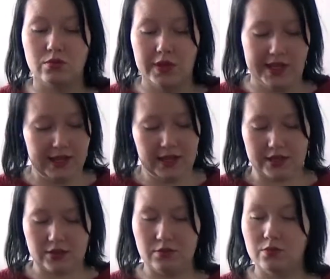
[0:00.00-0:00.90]
heel
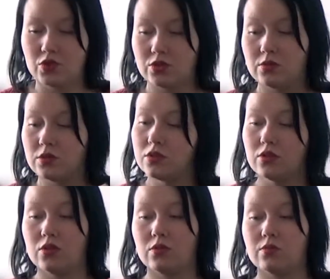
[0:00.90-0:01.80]
and
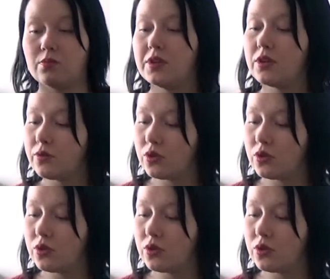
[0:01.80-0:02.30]
a bit of